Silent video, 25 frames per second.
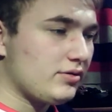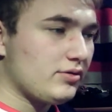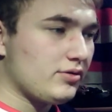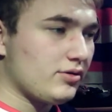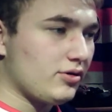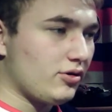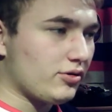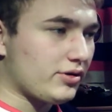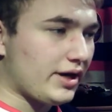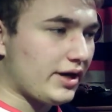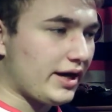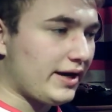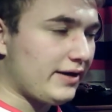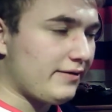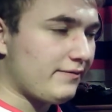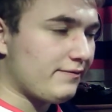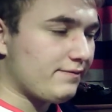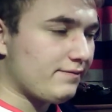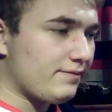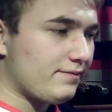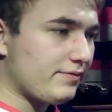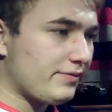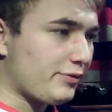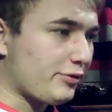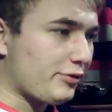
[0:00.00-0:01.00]
Okay,
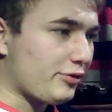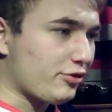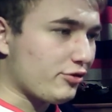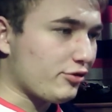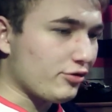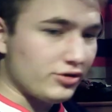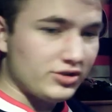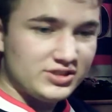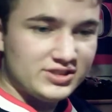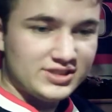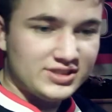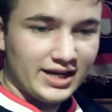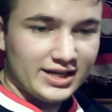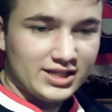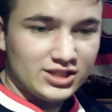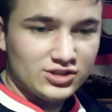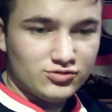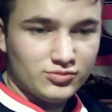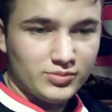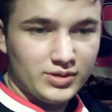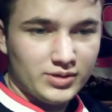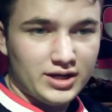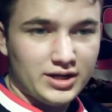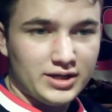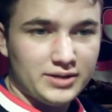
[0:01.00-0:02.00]
30 seconds
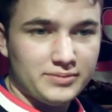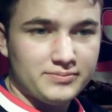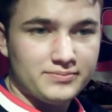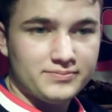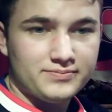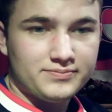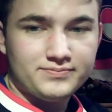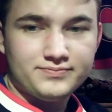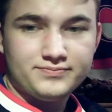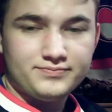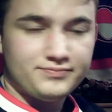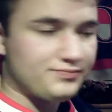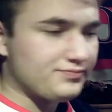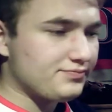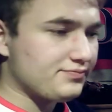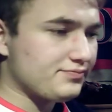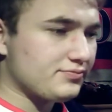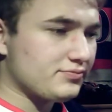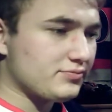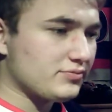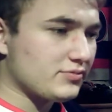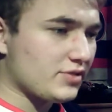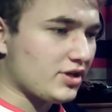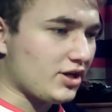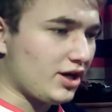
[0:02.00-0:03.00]
remaining.
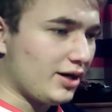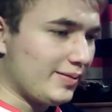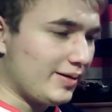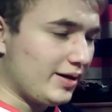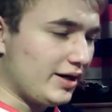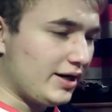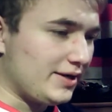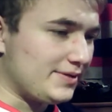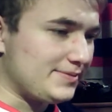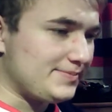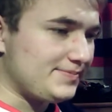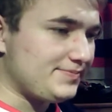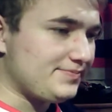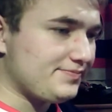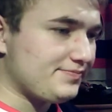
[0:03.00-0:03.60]
Come on.